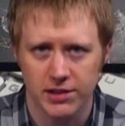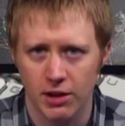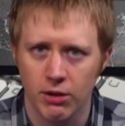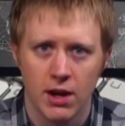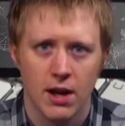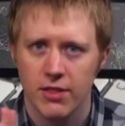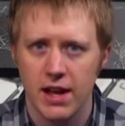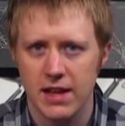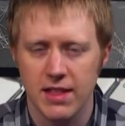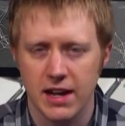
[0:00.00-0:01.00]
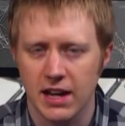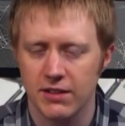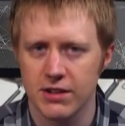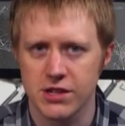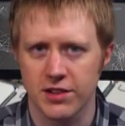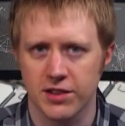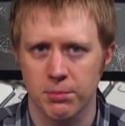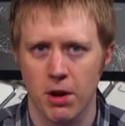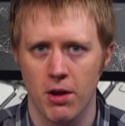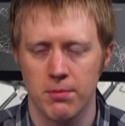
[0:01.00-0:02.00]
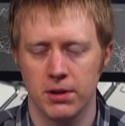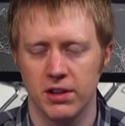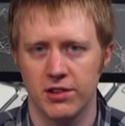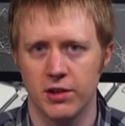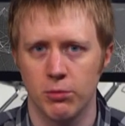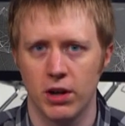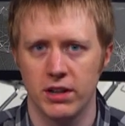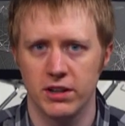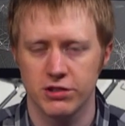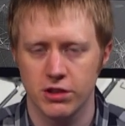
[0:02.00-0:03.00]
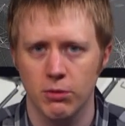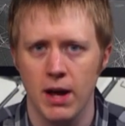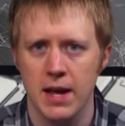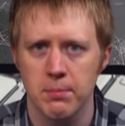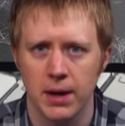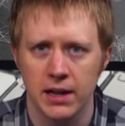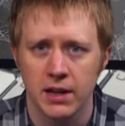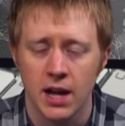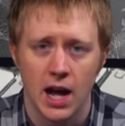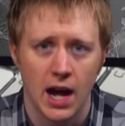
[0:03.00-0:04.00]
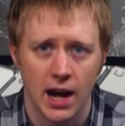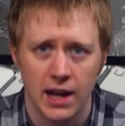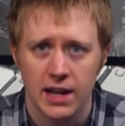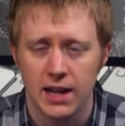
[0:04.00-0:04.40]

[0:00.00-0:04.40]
So they, they kind of adjust the probabilities in one additional way, but uh,